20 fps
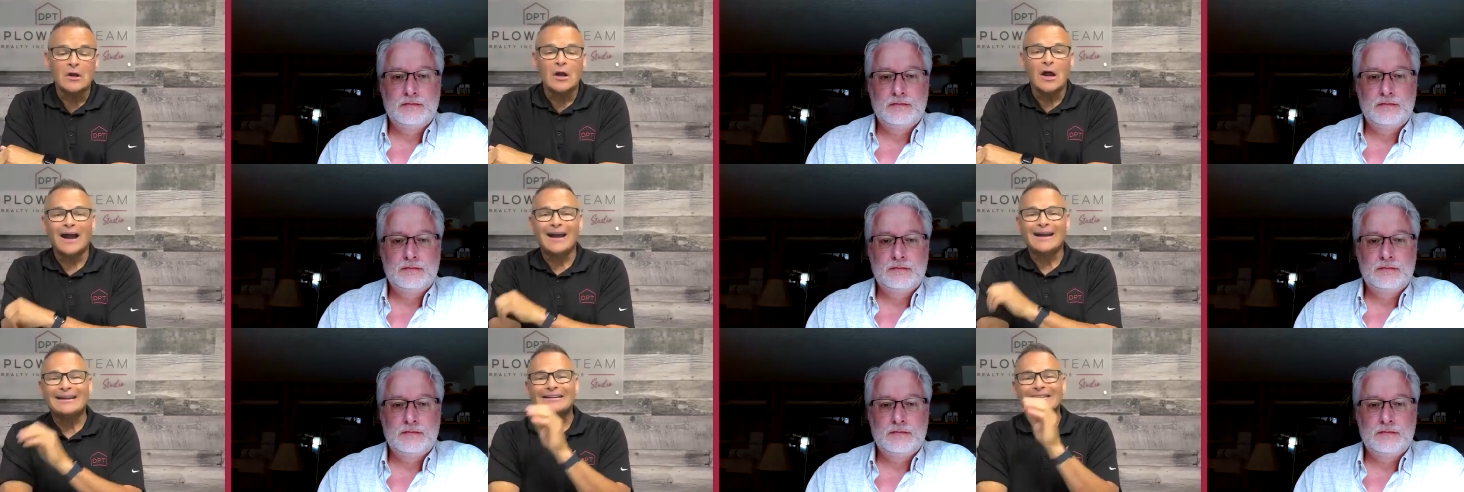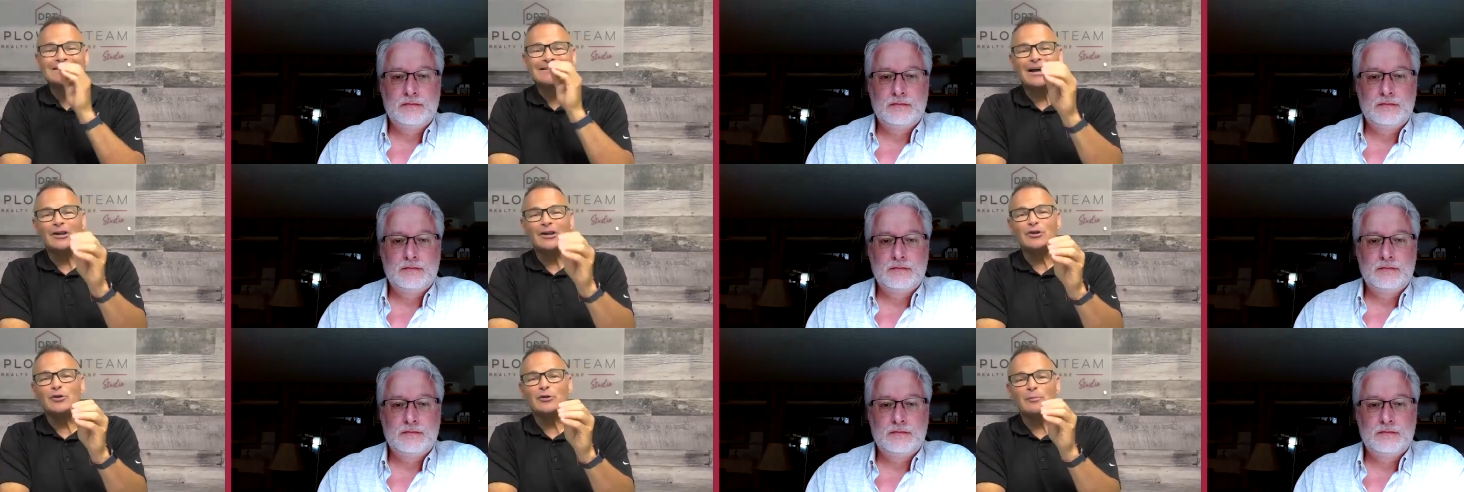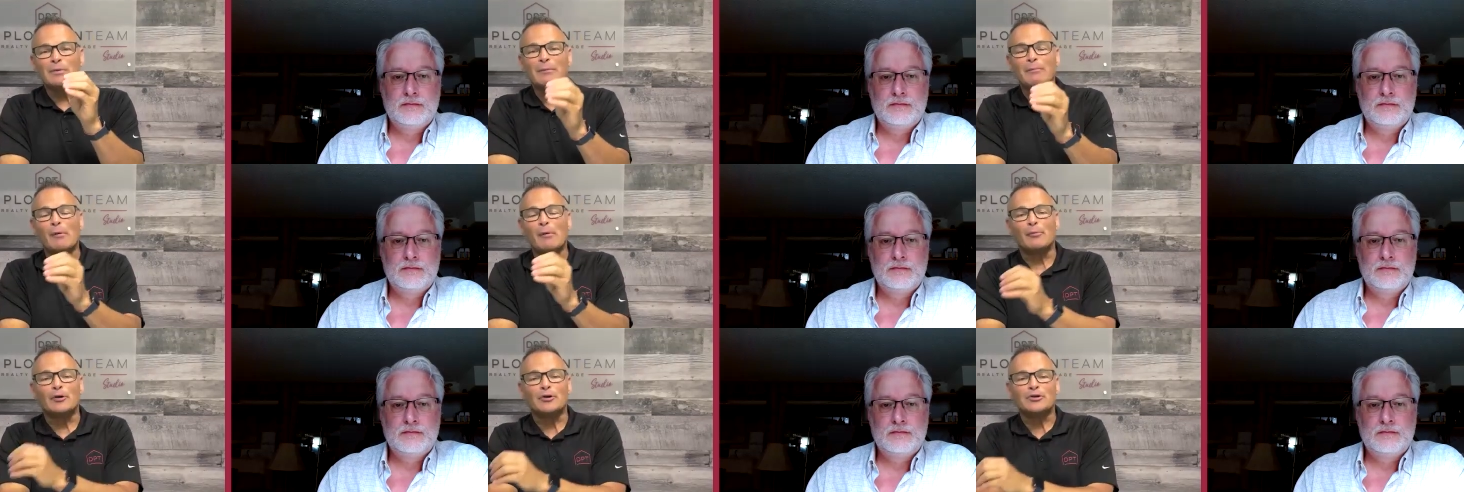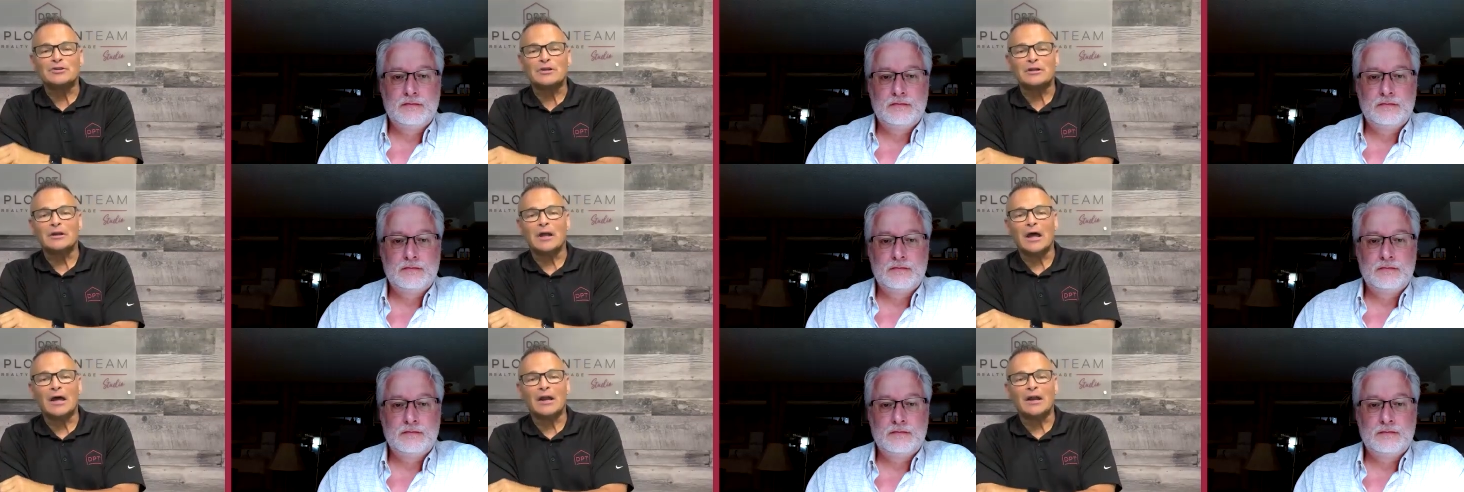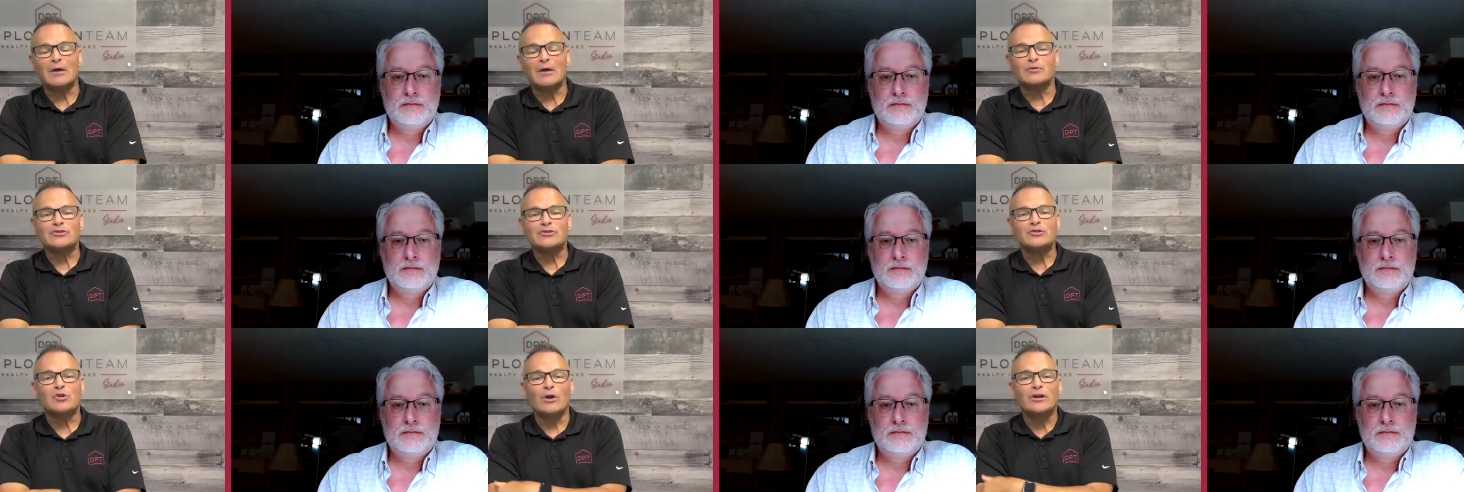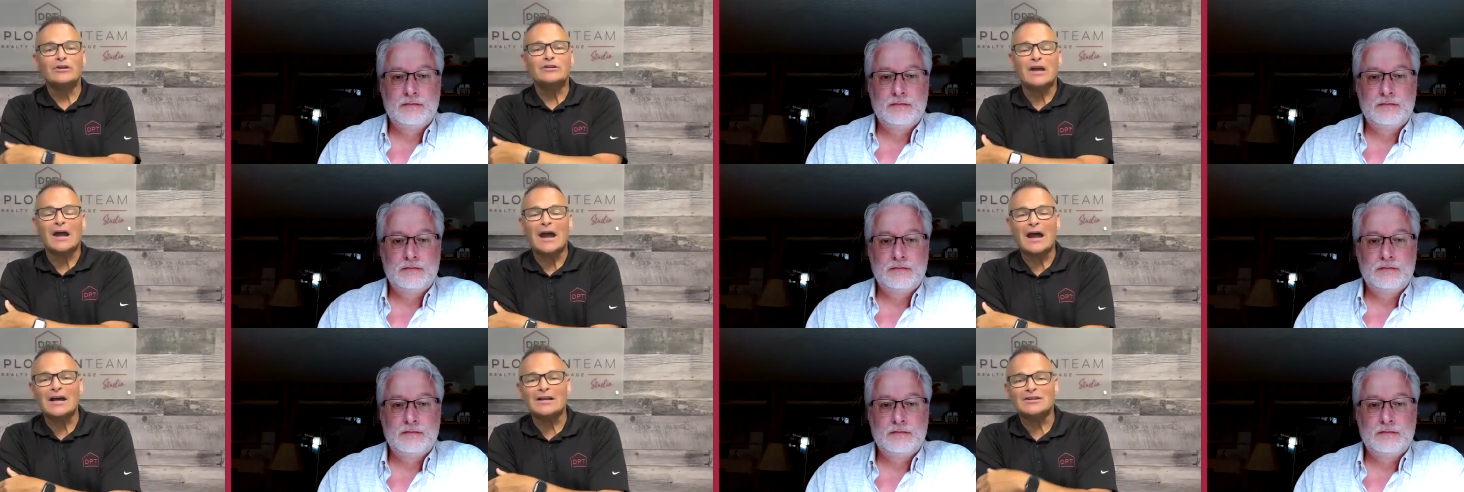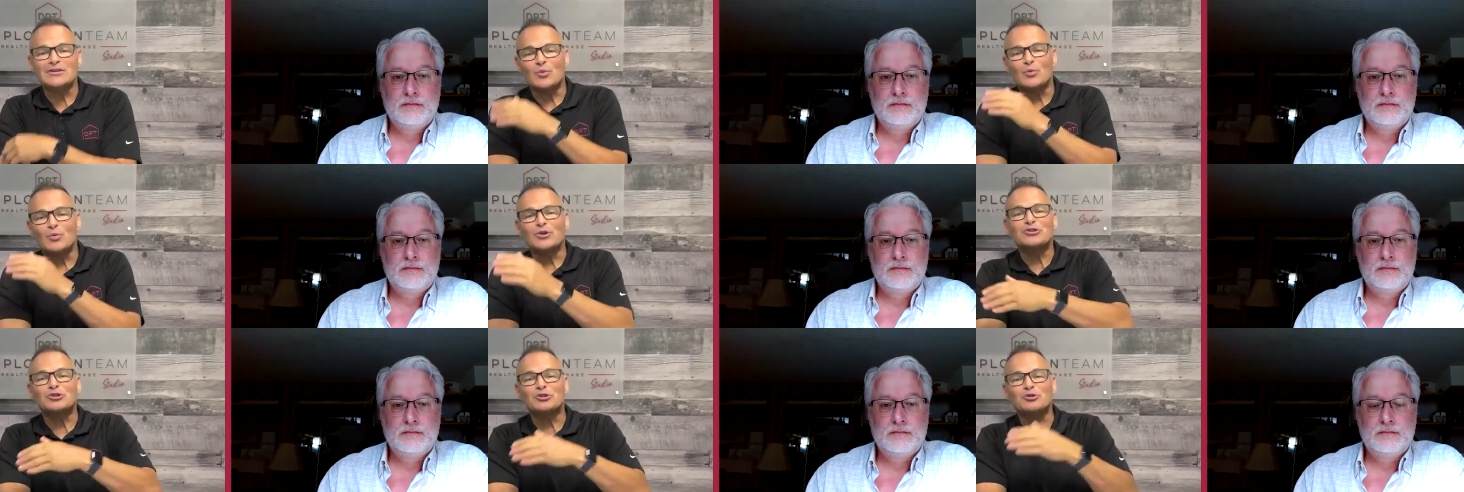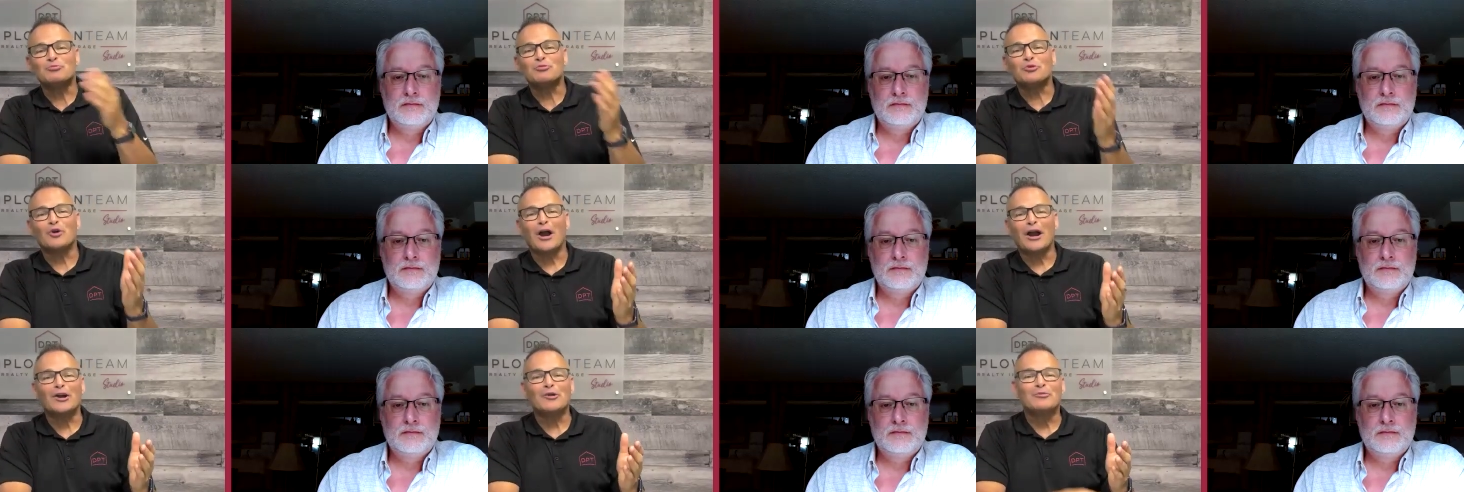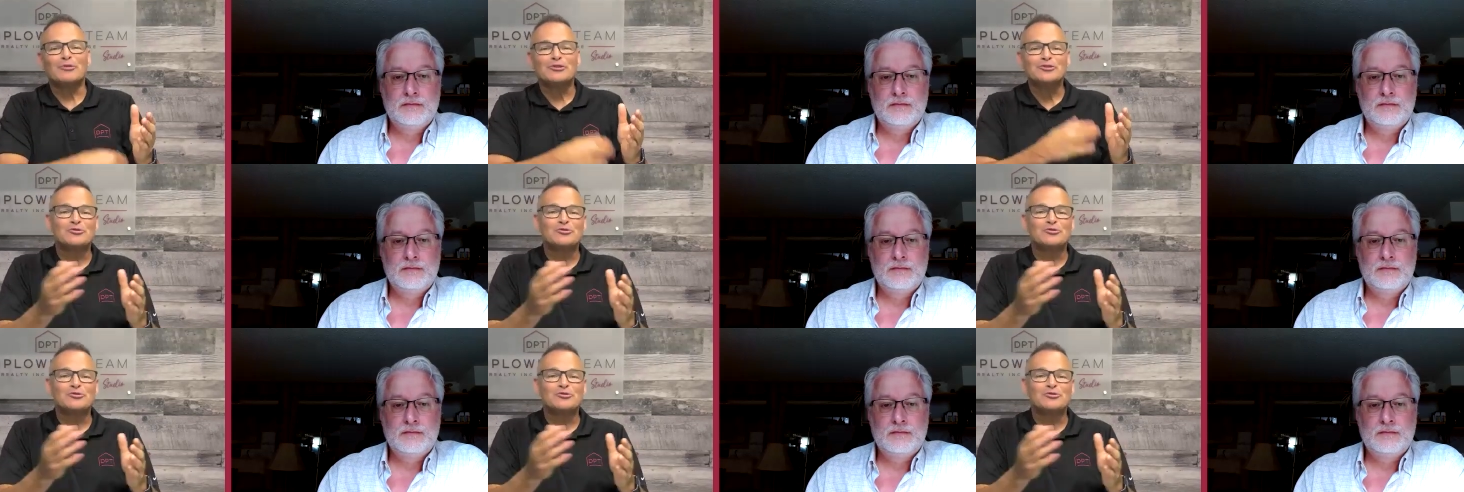Speaker 1: I can tell you're a people person, and I was going to ask, what did you do prior? But you